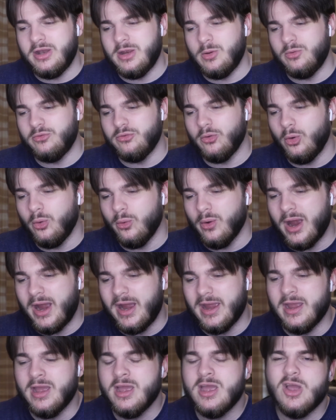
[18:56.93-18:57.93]
He was all
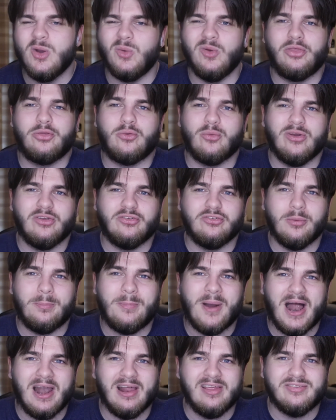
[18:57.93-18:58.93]
right with Crystal
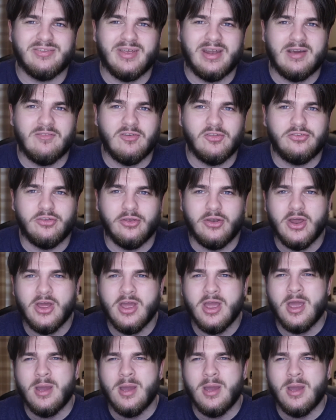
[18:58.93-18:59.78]
Palace and Everton.